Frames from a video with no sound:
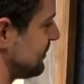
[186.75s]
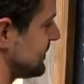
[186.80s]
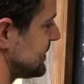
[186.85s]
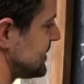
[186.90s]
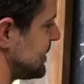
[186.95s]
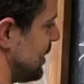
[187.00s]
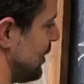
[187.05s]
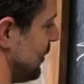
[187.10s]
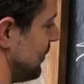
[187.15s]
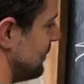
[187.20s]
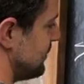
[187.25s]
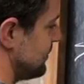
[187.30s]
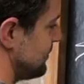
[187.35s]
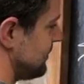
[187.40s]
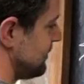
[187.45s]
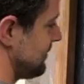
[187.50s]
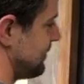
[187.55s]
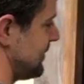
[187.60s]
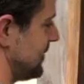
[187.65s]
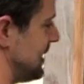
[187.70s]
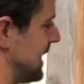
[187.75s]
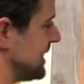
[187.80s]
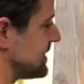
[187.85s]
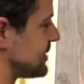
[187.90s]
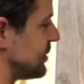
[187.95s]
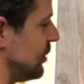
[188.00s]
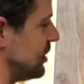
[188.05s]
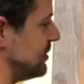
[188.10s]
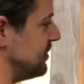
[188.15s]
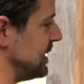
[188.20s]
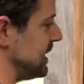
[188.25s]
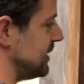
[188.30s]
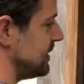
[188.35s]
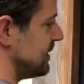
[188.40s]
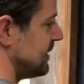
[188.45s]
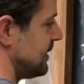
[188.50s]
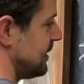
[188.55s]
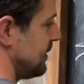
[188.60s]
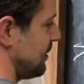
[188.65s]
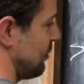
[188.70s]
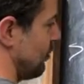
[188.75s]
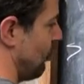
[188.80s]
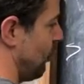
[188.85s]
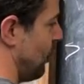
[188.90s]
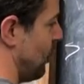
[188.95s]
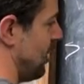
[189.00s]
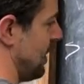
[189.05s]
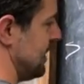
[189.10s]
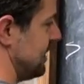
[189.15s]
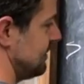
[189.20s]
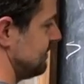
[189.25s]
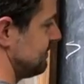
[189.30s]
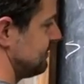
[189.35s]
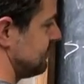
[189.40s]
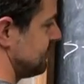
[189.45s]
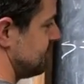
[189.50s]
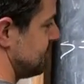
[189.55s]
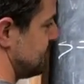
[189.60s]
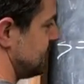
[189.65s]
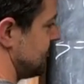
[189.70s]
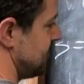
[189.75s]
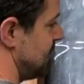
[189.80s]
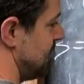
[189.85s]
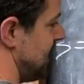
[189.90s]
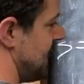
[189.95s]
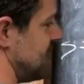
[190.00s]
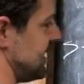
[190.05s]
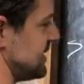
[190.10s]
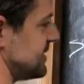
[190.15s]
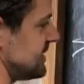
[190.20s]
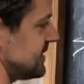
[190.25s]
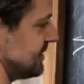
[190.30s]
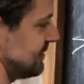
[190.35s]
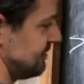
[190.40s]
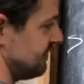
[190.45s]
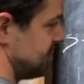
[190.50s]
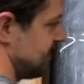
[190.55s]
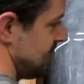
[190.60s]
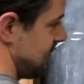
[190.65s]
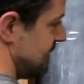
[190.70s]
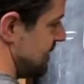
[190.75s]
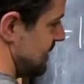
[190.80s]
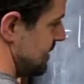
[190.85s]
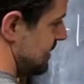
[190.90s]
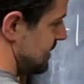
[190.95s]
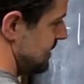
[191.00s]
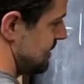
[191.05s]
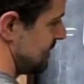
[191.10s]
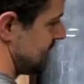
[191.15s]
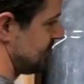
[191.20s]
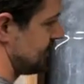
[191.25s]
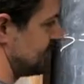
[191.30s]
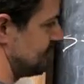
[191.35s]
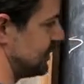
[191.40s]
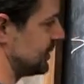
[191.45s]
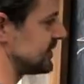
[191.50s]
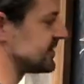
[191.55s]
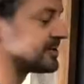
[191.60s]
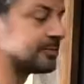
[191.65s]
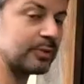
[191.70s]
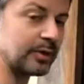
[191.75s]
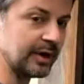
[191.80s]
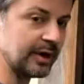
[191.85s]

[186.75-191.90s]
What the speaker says: So that's going to be 1 minus. I'm going to put this in